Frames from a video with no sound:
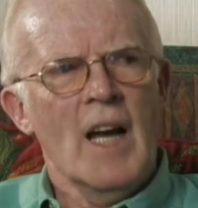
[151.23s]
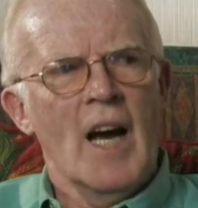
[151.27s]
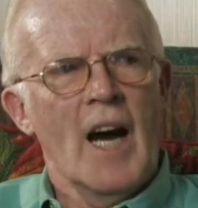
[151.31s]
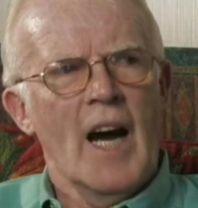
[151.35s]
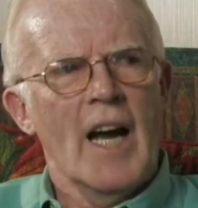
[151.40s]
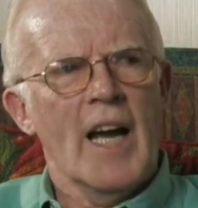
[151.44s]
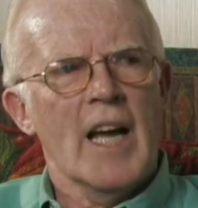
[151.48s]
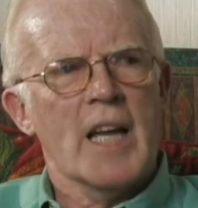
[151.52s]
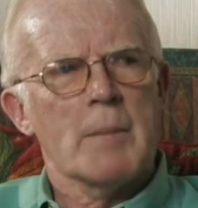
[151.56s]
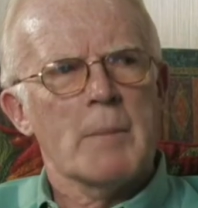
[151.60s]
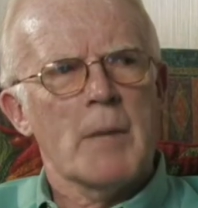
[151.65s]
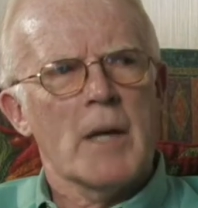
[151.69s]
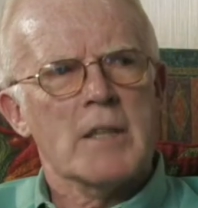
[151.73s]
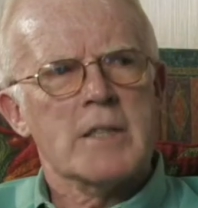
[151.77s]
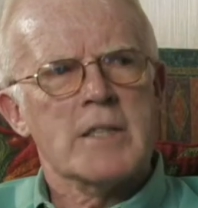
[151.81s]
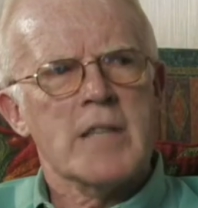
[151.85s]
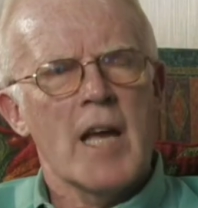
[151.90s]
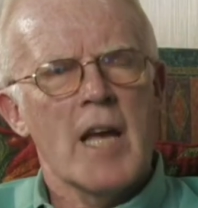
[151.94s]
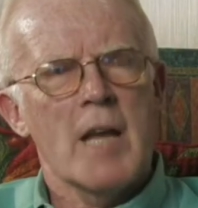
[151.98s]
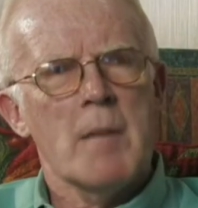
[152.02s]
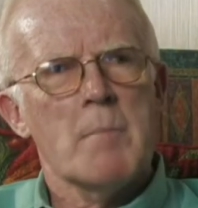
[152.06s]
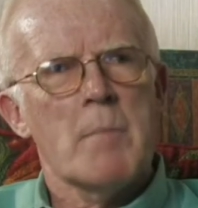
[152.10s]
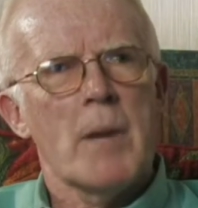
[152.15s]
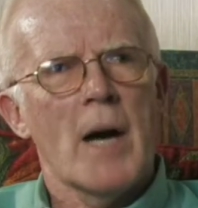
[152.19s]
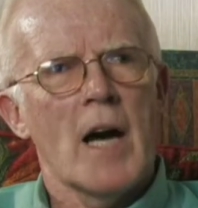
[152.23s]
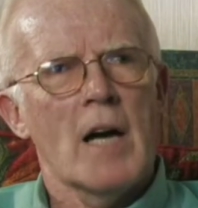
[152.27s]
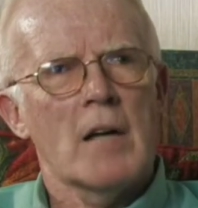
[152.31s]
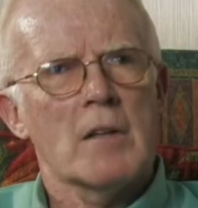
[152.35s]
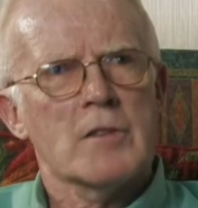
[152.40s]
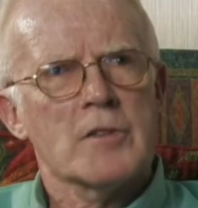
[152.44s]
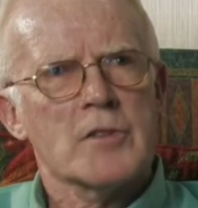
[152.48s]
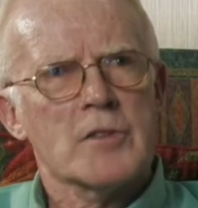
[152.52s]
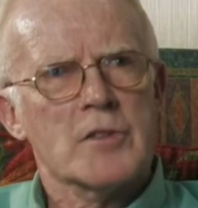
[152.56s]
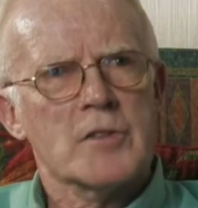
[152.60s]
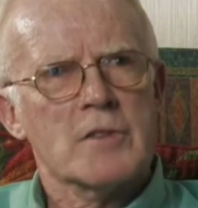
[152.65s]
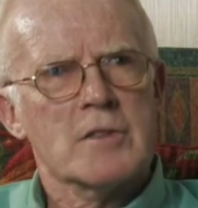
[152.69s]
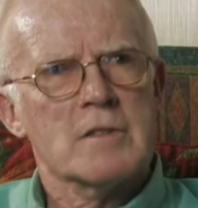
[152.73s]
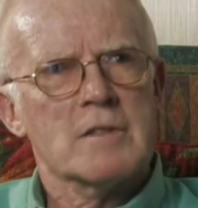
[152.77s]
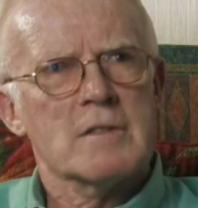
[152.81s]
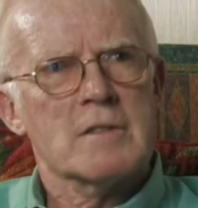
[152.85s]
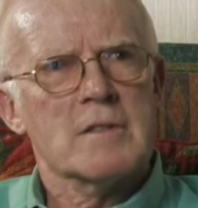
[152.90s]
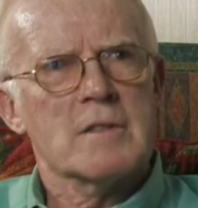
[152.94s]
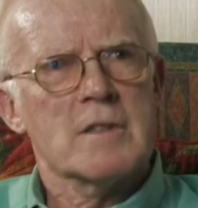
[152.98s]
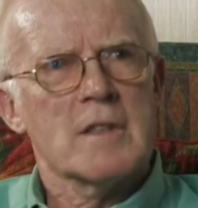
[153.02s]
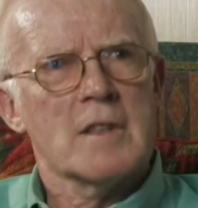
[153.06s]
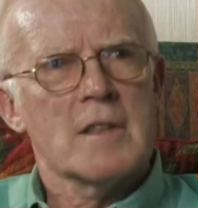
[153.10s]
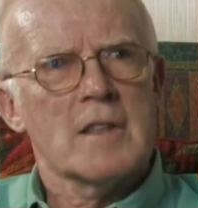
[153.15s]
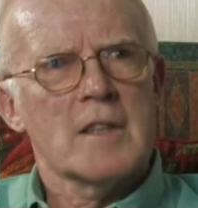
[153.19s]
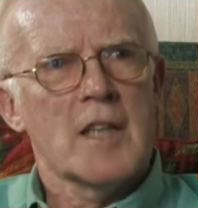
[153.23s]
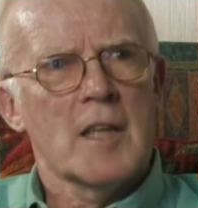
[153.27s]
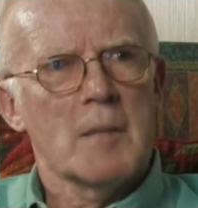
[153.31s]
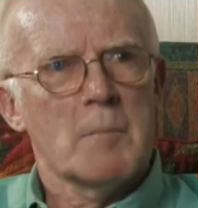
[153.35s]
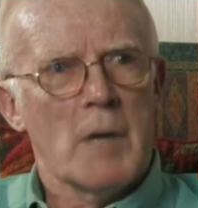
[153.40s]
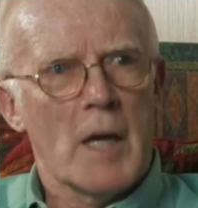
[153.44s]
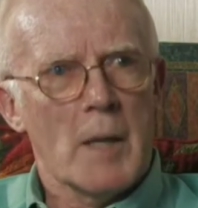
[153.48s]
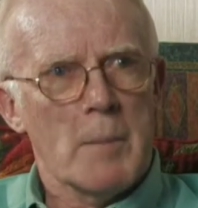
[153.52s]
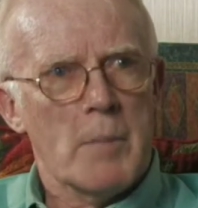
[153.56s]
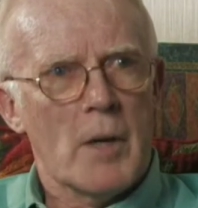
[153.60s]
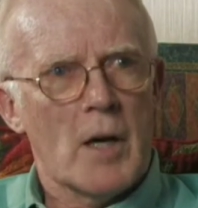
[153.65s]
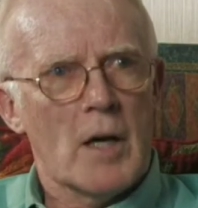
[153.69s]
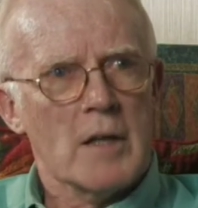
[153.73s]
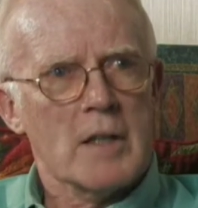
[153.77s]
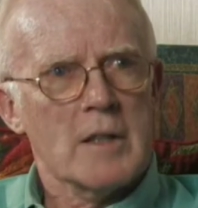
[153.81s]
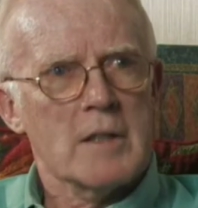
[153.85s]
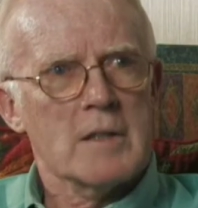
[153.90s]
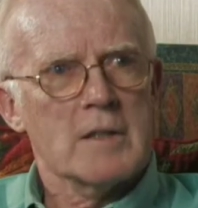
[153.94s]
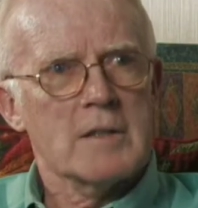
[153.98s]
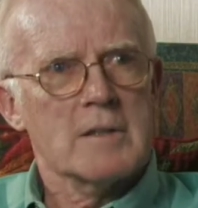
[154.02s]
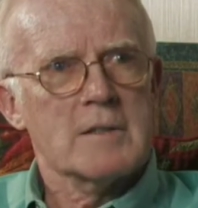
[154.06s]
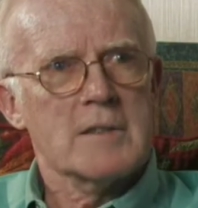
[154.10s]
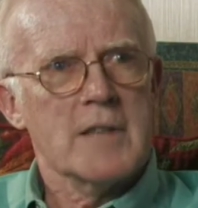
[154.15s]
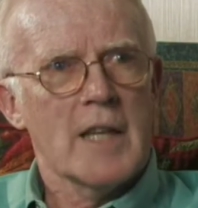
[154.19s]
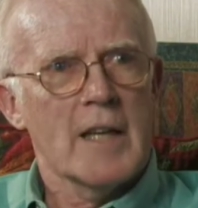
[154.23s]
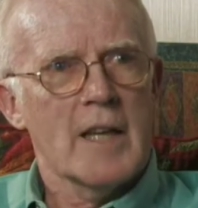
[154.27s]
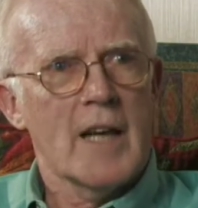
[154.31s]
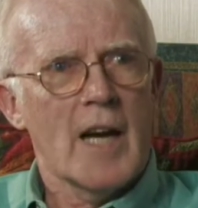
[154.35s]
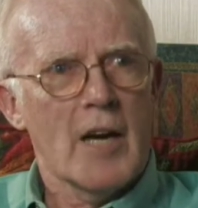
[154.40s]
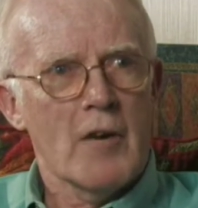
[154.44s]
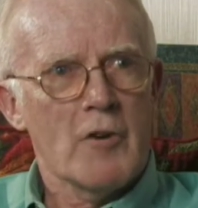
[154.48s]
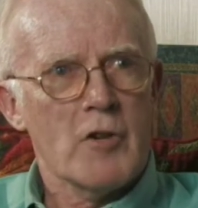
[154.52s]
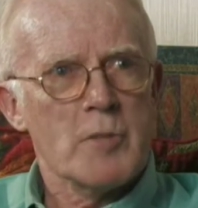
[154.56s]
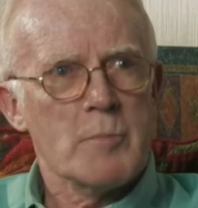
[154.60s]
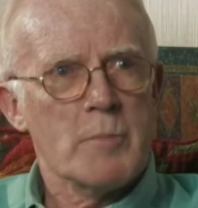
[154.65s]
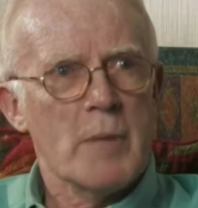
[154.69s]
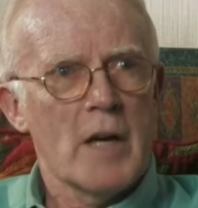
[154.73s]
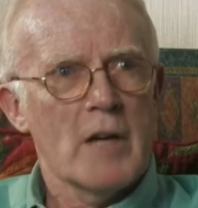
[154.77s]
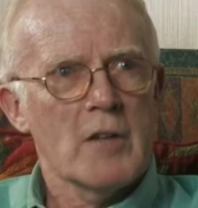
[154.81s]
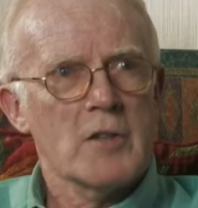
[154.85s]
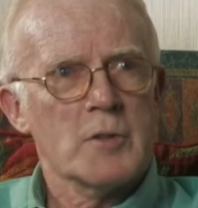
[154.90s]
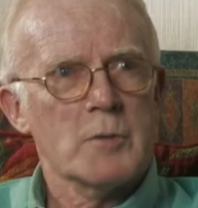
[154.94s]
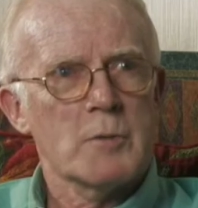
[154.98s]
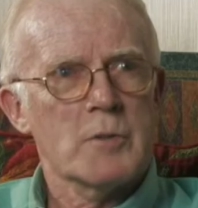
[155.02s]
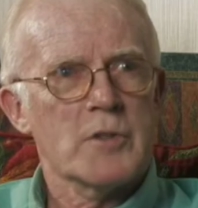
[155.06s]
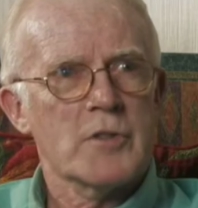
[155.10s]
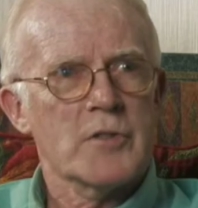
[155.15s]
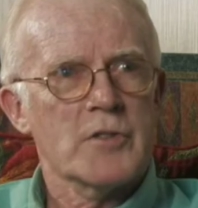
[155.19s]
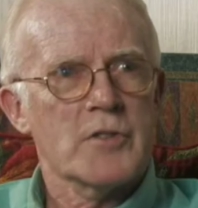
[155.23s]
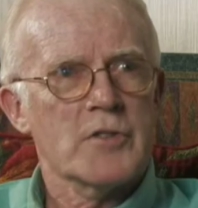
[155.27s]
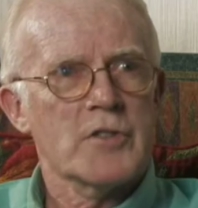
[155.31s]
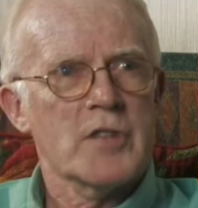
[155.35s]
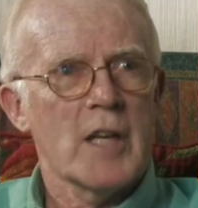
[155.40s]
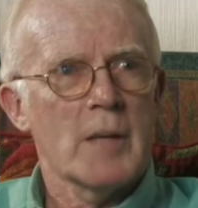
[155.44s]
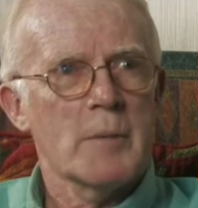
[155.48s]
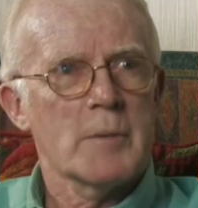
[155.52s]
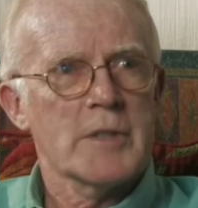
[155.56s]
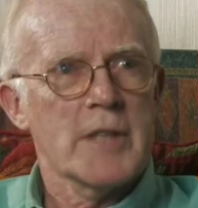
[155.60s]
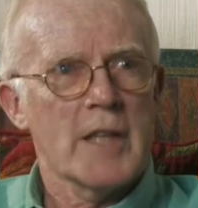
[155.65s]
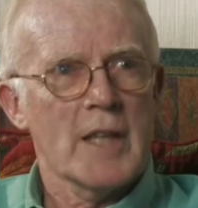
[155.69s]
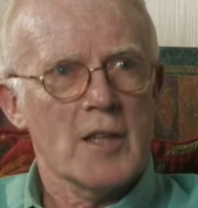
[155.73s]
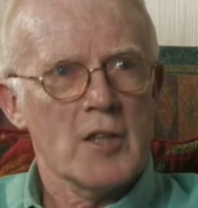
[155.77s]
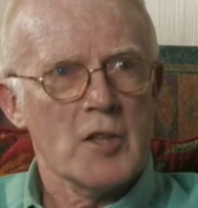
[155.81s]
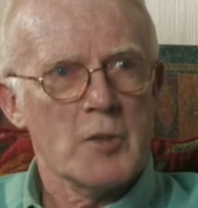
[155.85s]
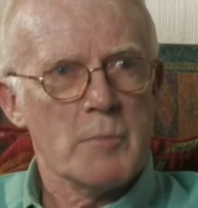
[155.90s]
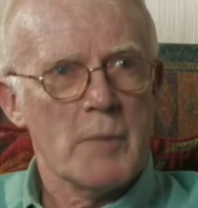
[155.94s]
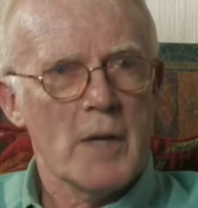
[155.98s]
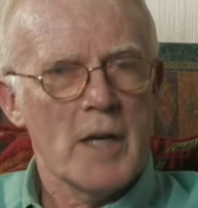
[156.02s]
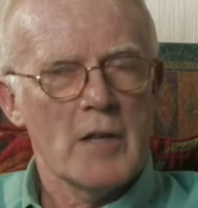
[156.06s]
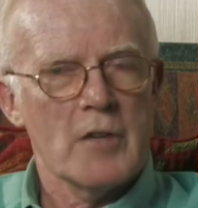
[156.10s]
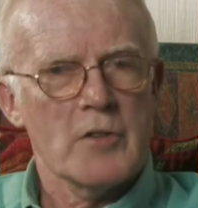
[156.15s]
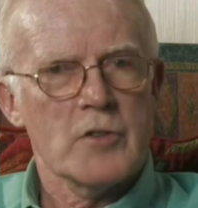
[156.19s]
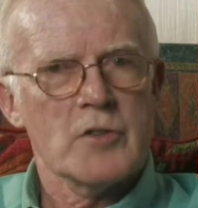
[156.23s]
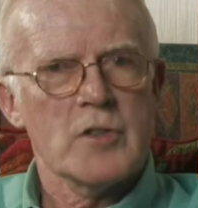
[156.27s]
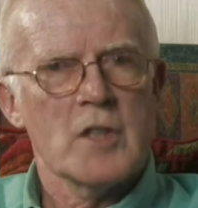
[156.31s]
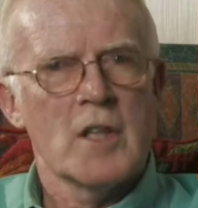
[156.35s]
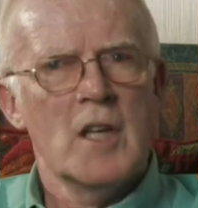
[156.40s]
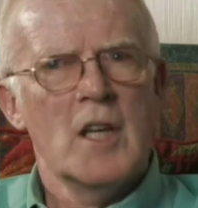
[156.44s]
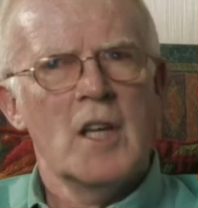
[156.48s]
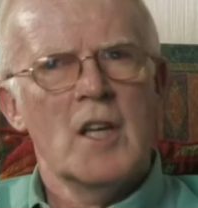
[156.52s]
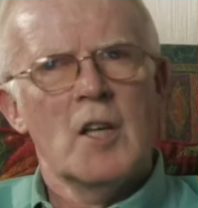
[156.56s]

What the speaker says: I had about £10 in my pocket, 10 Irish pounds, which are the same as English pounds,